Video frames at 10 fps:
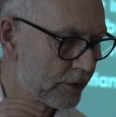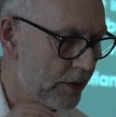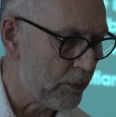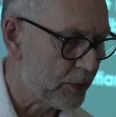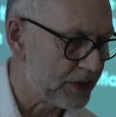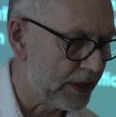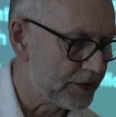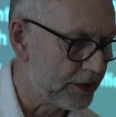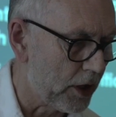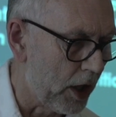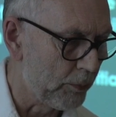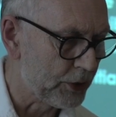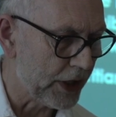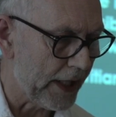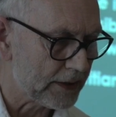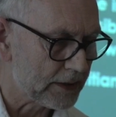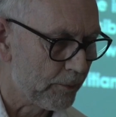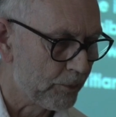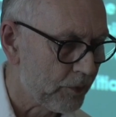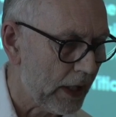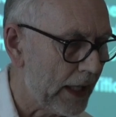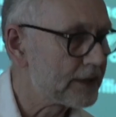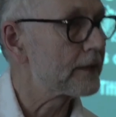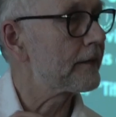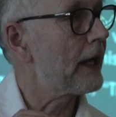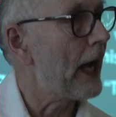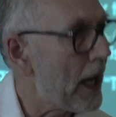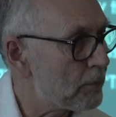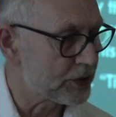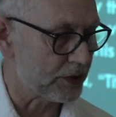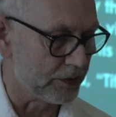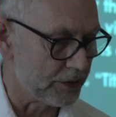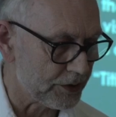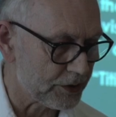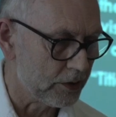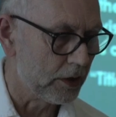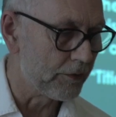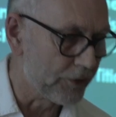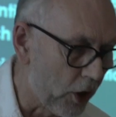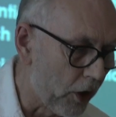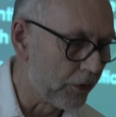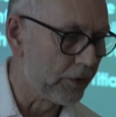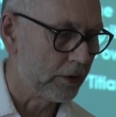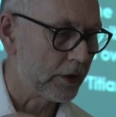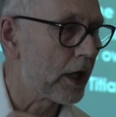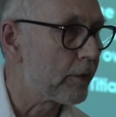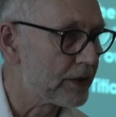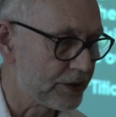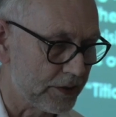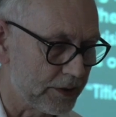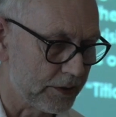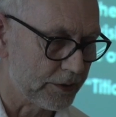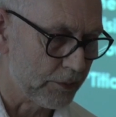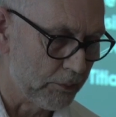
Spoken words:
the represented object and to the absence of non-coincident